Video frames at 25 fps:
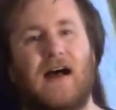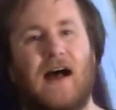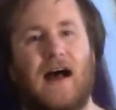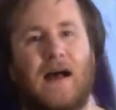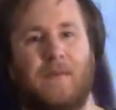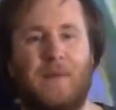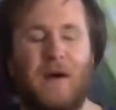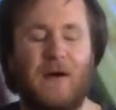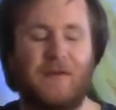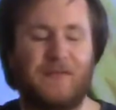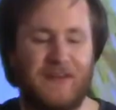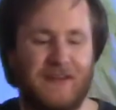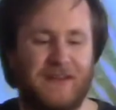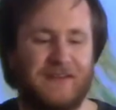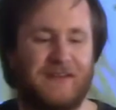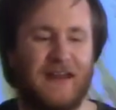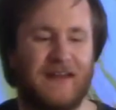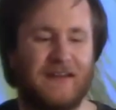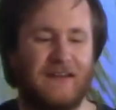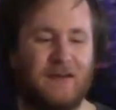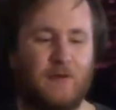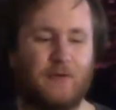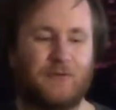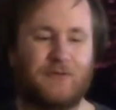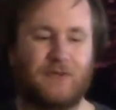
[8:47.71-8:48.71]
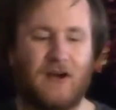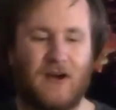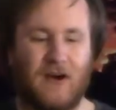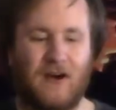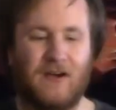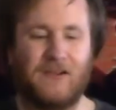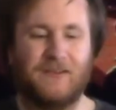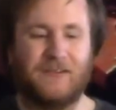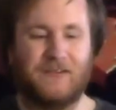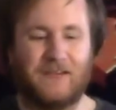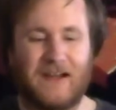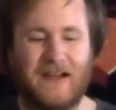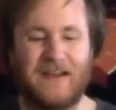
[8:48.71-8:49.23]
about Nintendo's
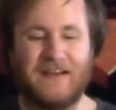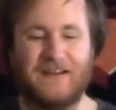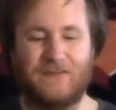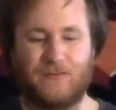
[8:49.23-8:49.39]
online